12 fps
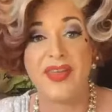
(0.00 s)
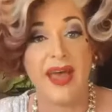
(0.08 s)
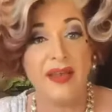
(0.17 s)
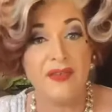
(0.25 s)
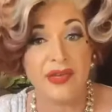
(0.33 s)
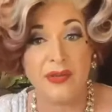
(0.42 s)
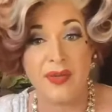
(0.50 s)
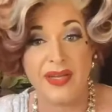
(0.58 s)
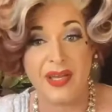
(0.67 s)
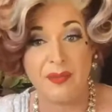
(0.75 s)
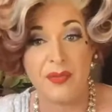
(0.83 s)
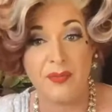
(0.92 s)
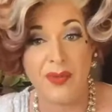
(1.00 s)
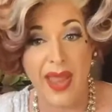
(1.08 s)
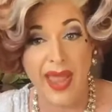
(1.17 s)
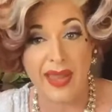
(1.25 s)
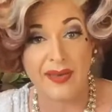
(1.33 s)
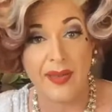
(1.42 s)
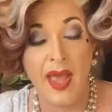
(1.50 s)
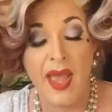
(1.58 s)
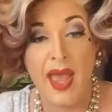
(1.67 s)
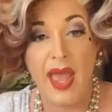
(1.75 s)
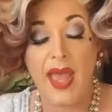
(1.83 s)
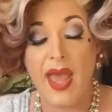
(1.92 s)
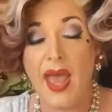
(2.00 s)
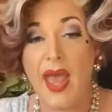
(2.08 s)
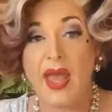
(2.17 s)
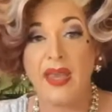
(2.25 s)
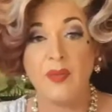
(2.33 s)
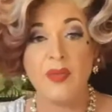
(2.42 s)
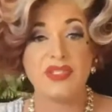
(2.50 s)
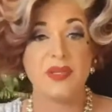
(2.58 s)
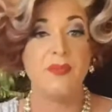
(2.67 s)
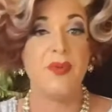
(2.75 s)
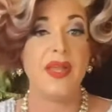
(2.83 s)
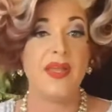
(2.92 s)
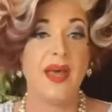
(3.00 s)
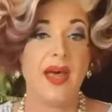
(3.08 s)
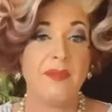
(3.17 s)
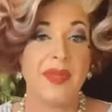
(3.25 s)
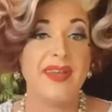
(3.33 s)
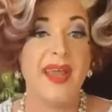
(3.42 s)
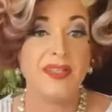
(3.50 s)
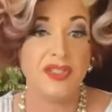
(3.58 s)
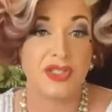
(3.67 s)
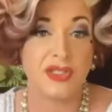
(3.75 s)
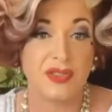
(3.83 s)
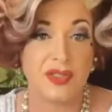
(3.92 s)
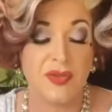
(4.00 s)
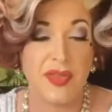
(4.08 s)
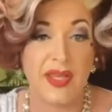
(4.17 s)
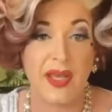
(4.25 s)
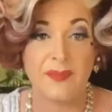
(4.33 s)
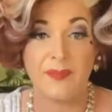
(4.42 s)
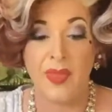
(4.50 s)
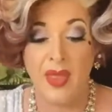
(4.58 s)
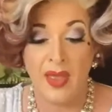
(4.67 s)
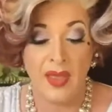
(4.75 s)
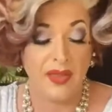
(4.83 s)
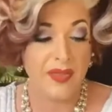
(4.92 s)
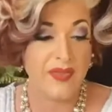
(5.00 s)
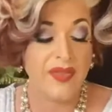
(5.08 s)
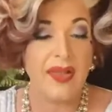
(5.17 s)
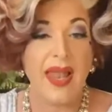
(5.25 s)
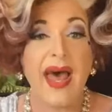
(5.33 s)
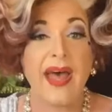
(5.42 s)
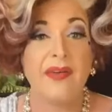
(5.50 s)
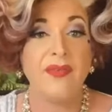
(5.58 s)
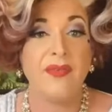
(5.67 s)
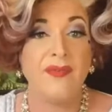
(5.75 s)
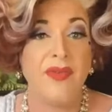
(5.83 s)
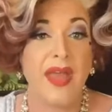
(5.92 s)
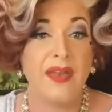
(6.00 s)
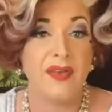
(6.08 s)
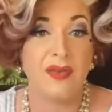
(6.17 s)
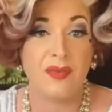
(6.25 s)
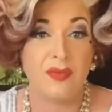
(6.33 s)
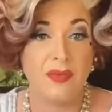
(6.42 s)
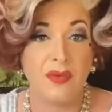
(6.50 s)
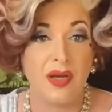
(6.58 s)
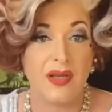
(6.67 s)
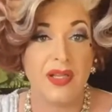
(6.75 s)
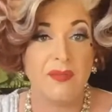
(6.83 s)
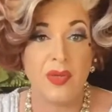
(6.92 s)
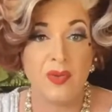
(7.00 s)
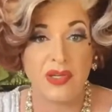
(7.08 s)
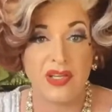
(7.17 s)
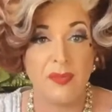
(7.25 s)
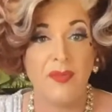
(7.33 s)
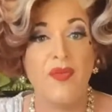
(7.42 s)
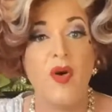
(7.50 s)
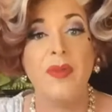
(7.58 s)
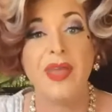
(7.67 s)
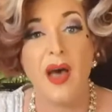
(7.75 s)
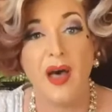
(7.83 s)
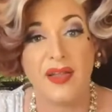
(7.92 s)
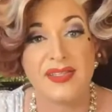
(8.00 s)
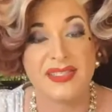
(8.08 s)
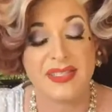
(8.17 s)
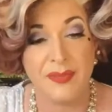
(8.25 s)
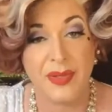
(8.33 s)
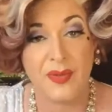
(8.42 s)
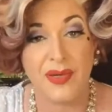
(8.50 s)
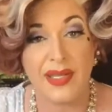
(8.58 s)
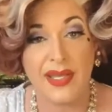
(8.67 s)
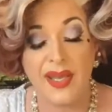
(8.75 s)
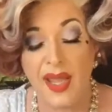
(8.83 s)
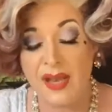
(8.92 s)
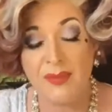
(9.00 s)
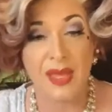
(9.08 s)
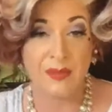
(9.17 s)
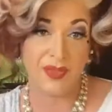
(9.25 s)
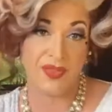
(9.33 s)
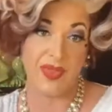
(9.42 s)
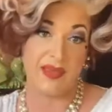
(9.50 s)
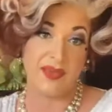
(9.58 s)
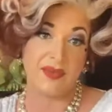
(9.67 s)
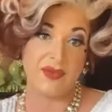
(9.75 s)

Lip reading: the country were lit up in red. And it was to bring attention to the live venue community, the performing arts community. And it made me think,